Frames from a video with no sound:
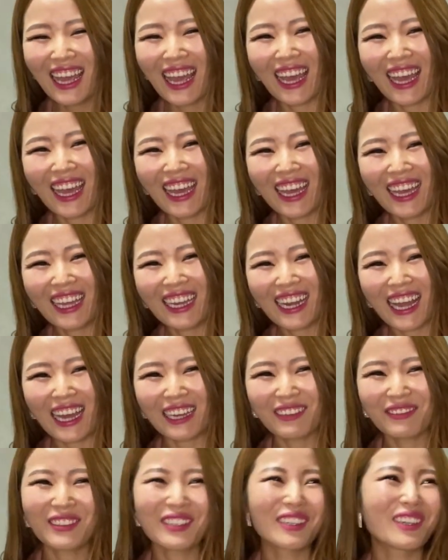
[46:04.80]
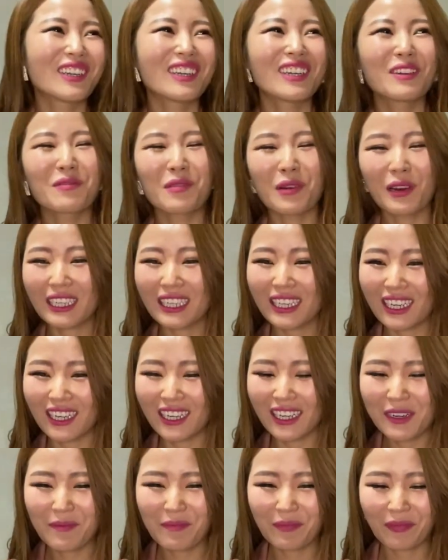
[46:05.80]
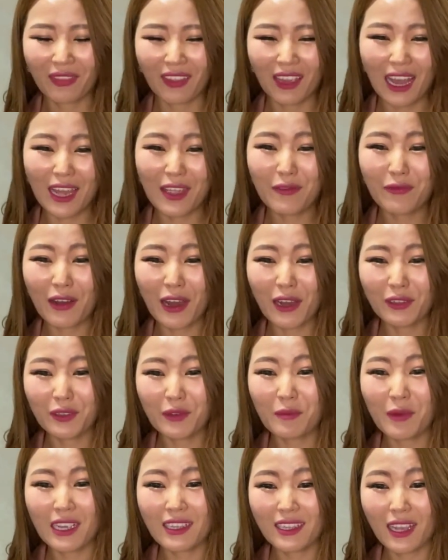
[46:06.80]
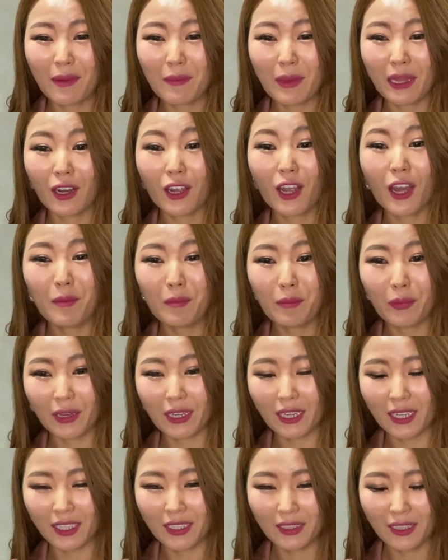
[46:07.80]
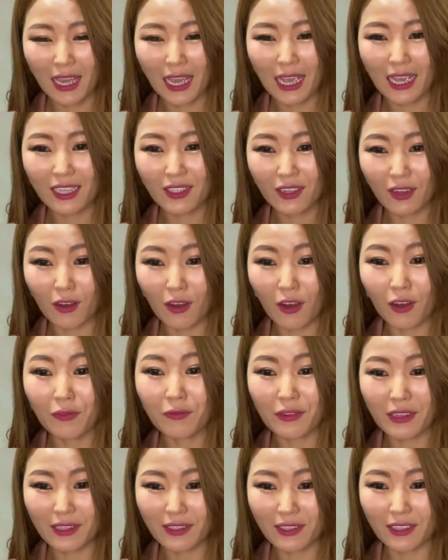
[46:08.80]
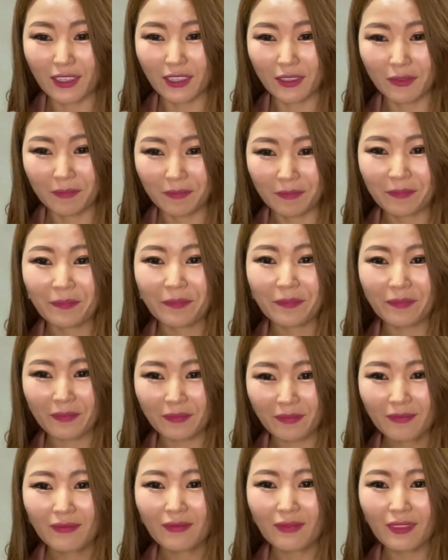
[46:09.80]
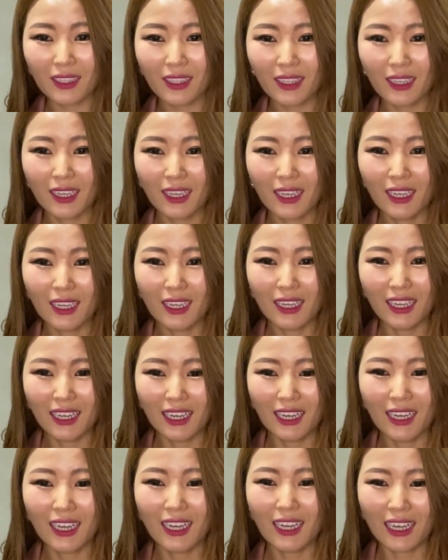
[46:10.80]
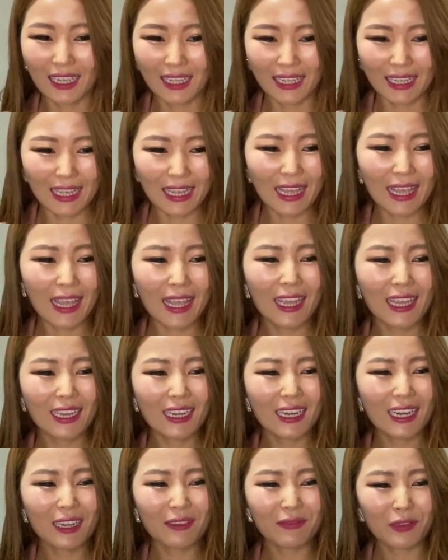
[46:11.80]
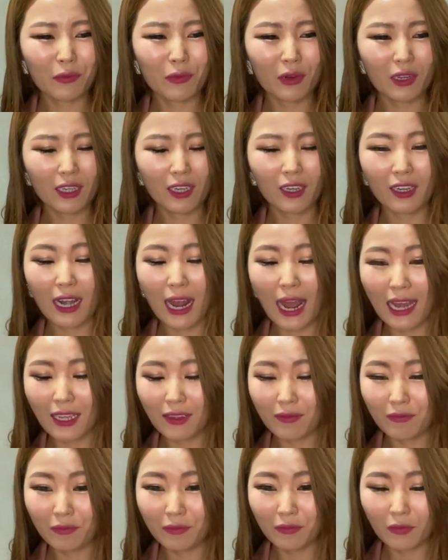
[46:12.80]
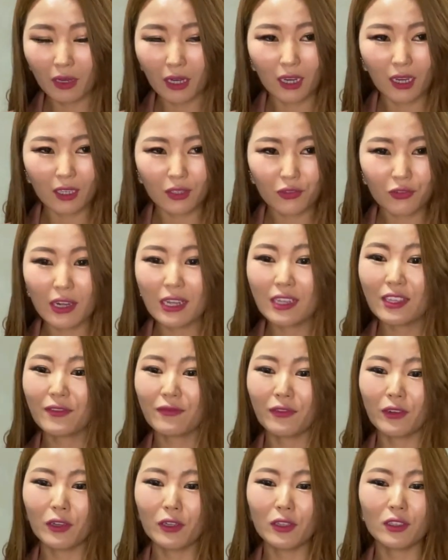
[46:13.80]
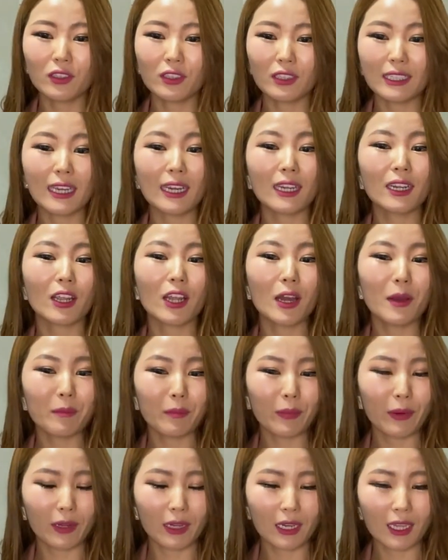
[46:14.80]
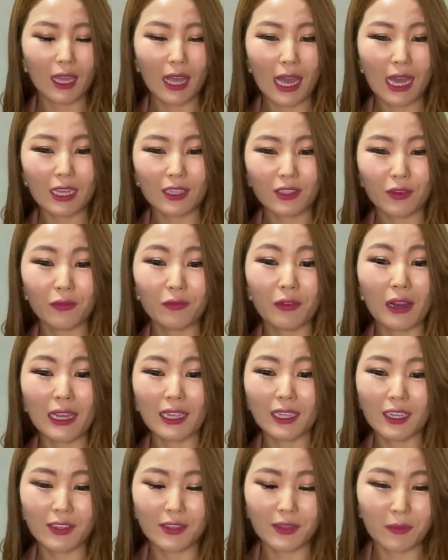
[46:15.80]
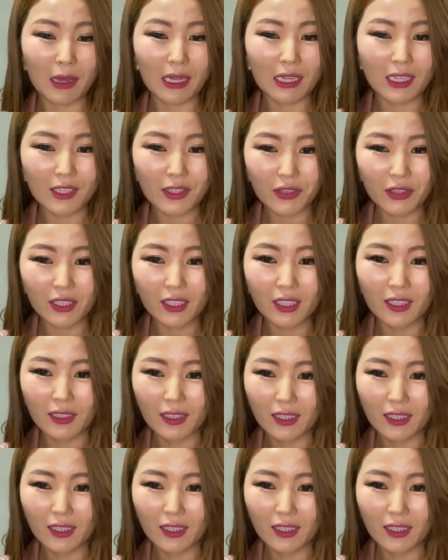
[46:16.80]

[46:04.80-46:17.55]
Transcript: and after one year, I found my job at a company as an officer. Uh-huh. And after one year, I uh, transferred to the other company as a finance manager.